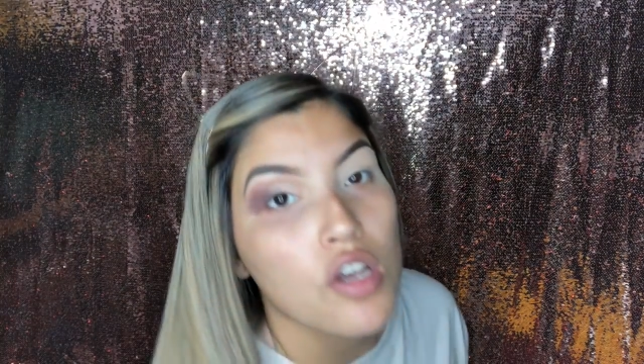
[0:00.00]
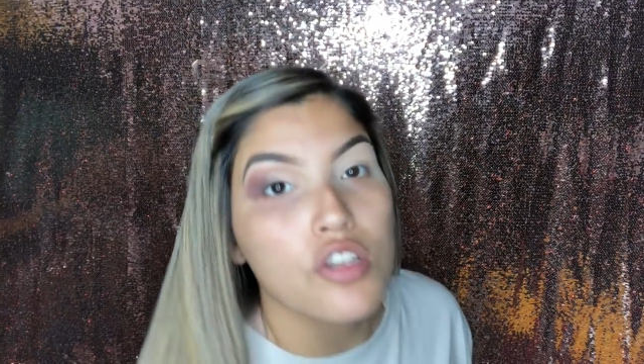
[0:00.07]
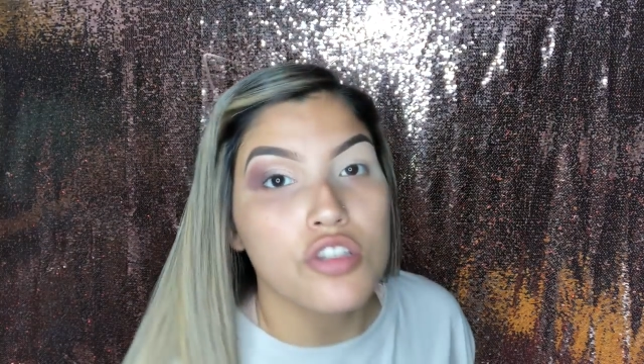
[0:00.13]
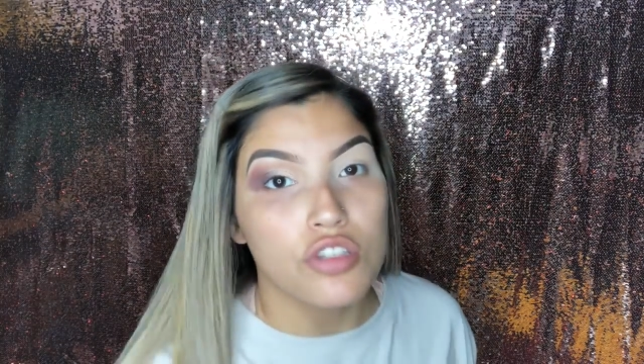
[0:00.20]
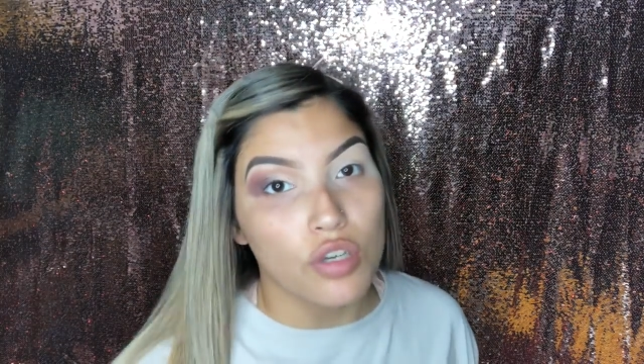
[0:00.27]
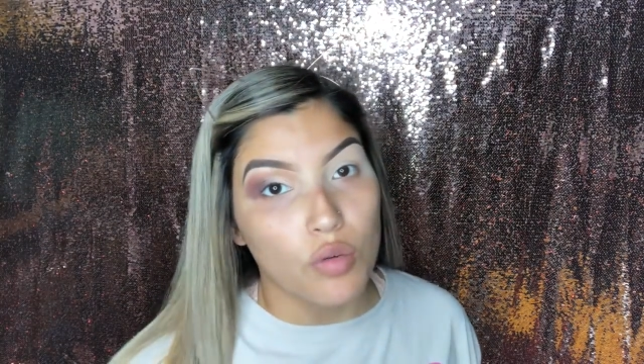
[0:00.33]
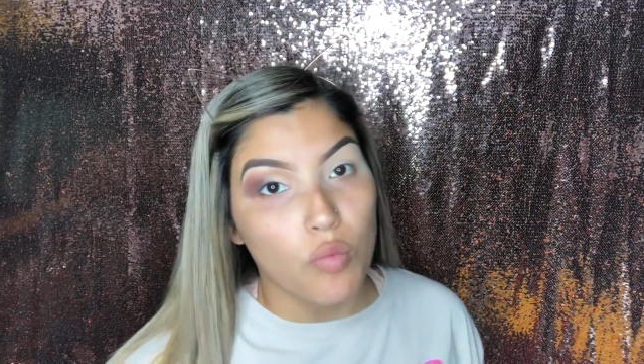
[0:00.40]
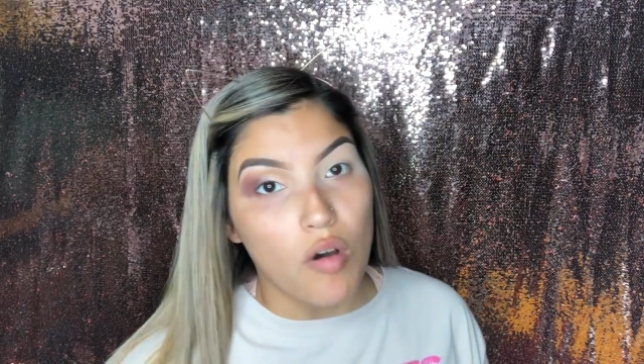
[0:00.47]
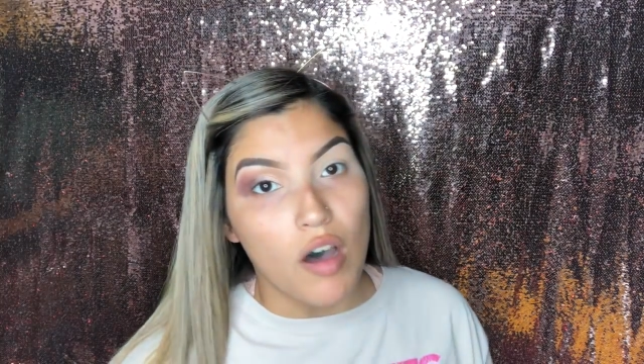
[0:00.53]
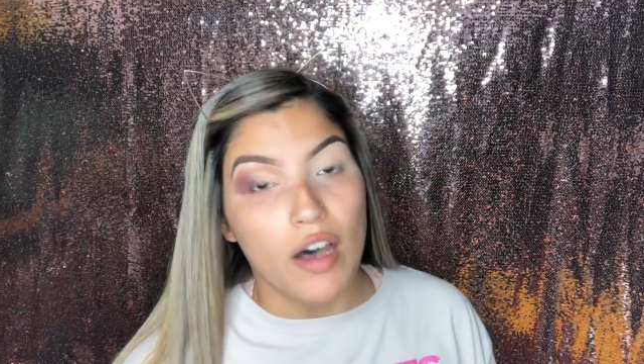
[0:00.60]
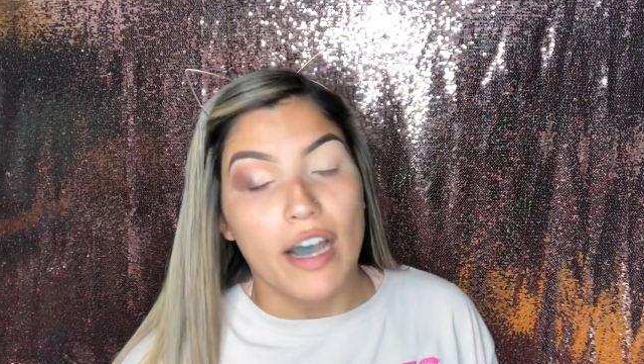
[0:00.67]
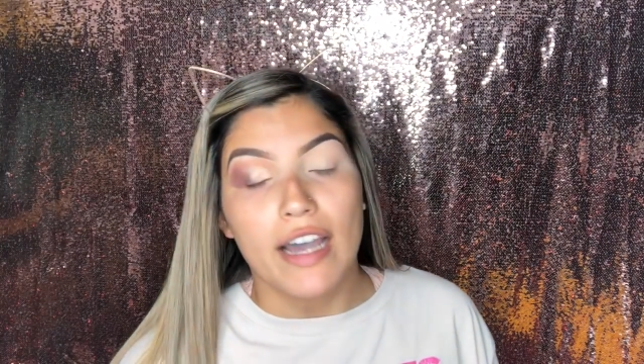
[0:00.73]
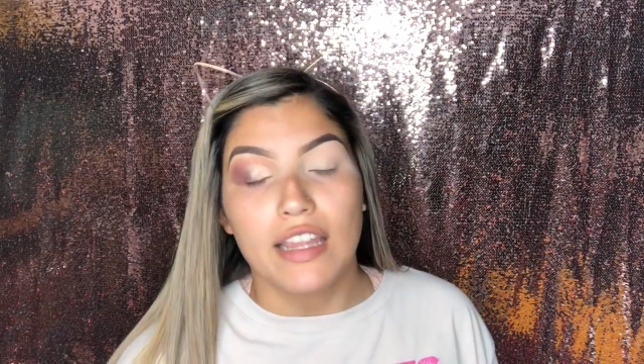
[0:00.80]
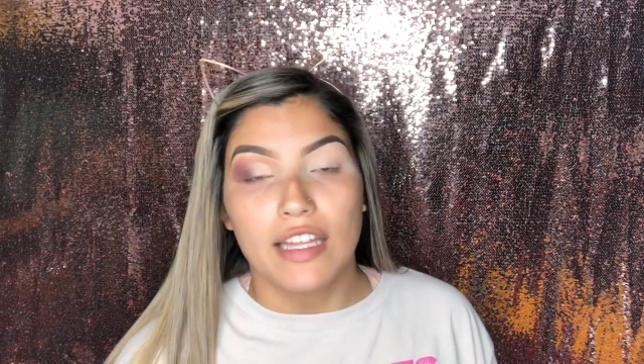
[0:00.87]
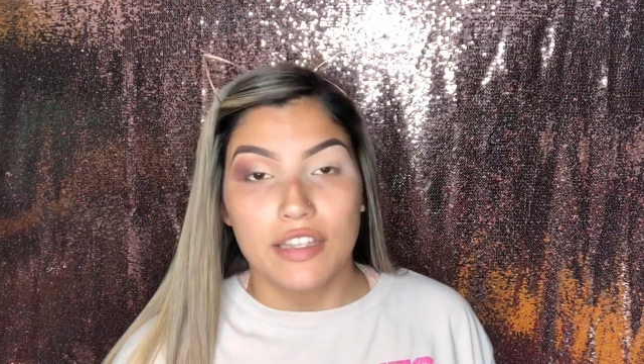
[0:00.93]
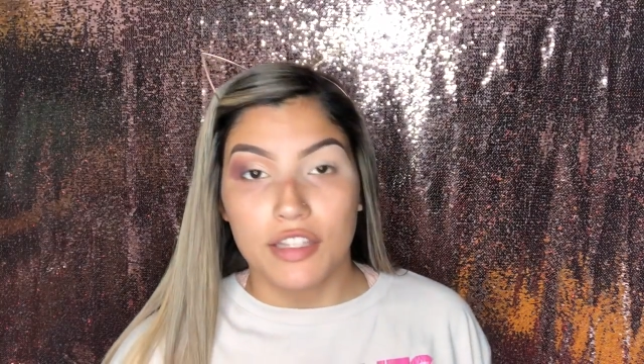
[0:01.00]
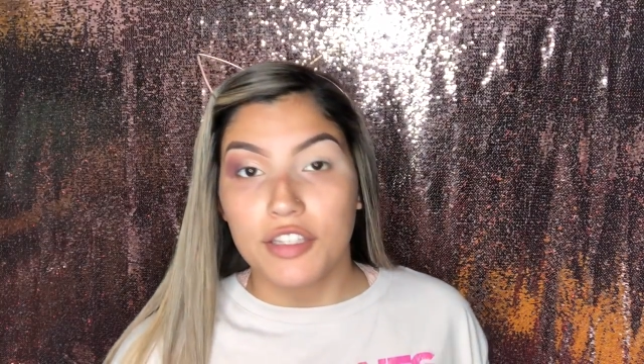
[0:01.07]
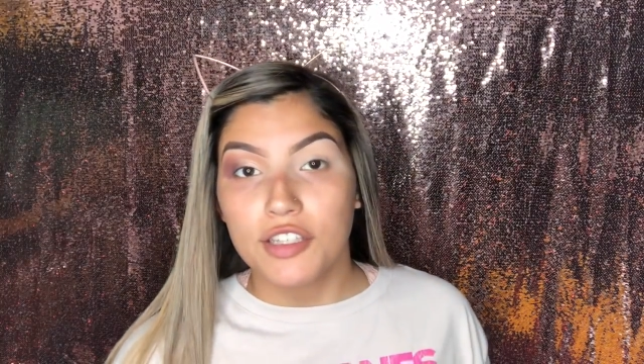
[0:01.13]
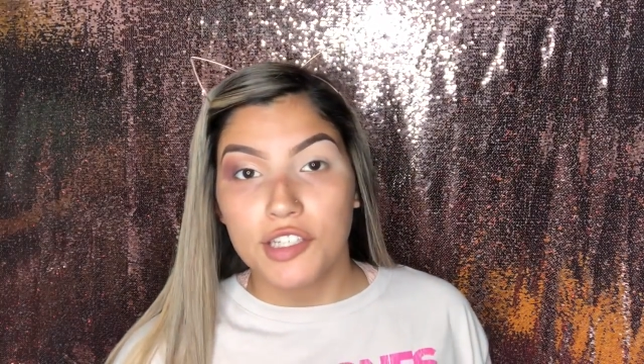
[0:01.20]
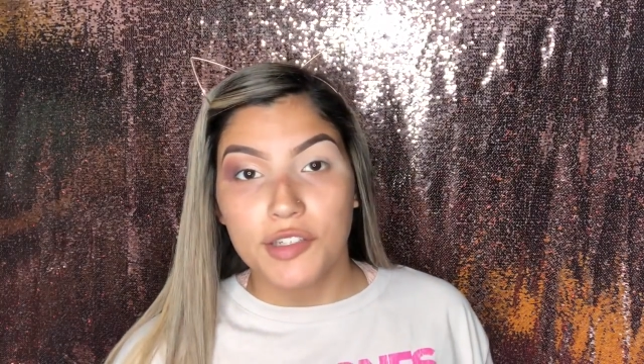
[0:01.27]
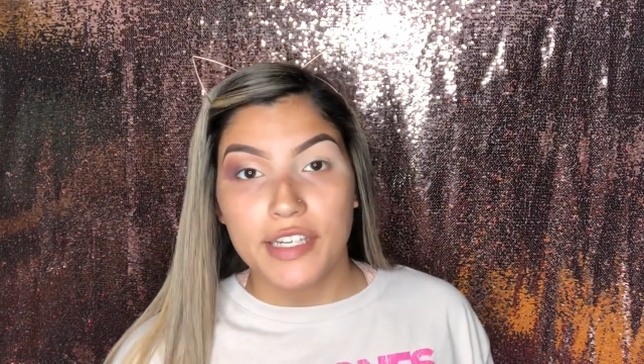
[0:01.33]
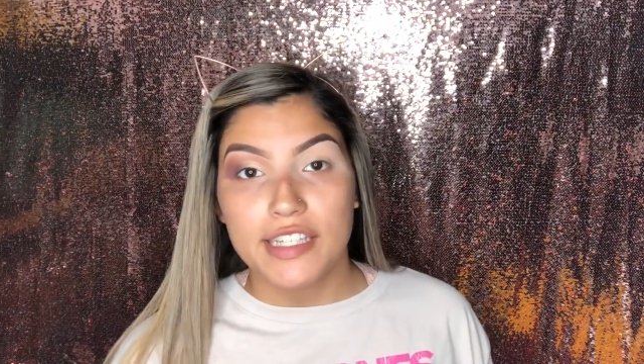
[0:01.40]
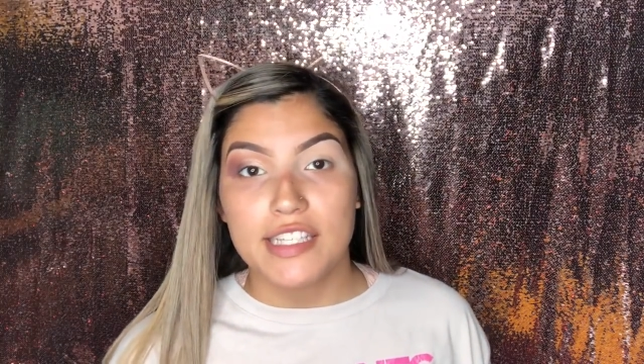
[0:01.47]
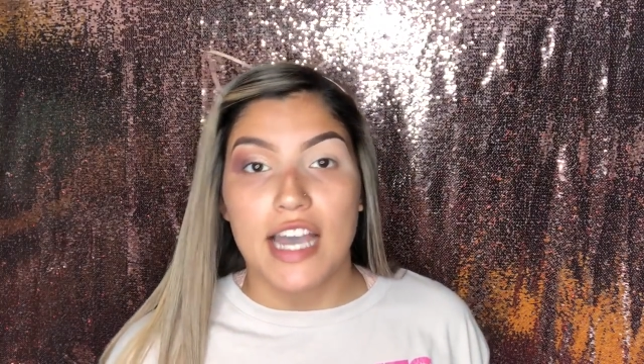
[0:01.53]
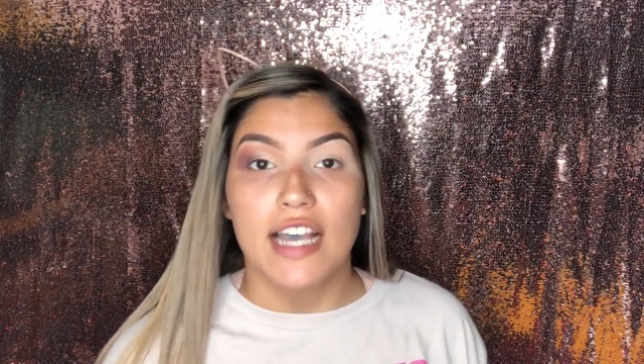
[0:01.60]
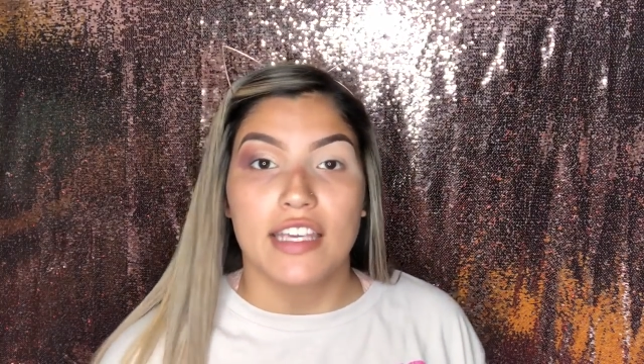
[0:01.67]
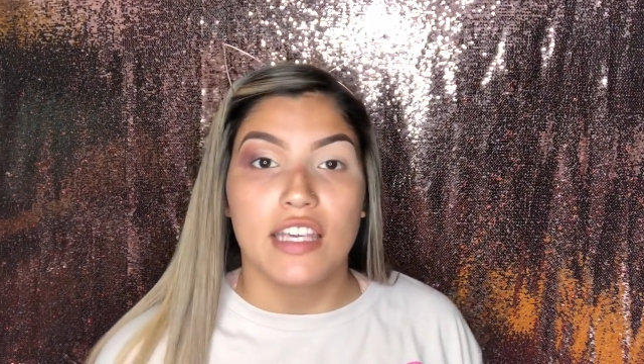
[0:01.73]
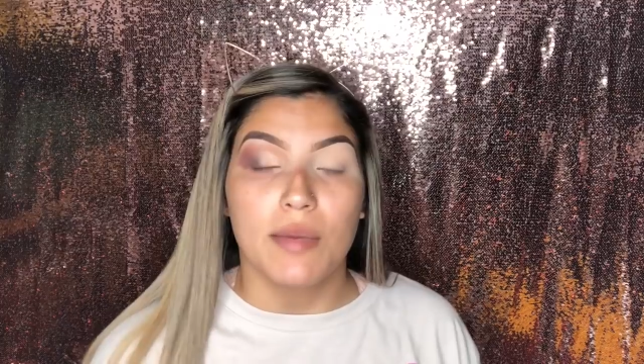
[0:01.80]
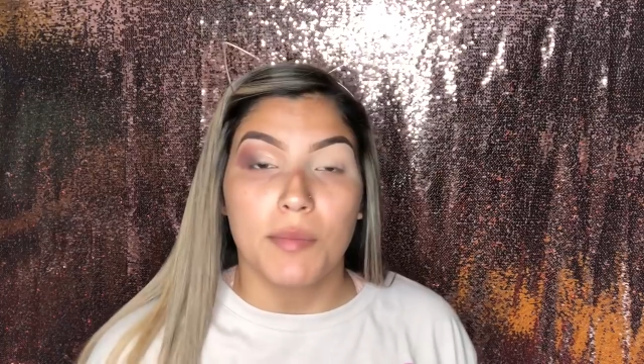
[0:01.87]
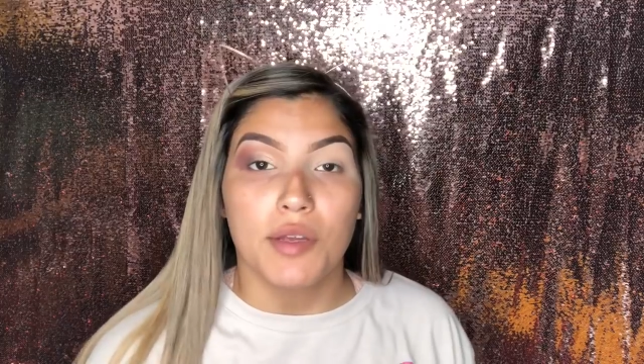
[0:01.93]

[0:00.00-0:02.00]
So while I let the glue get tacky,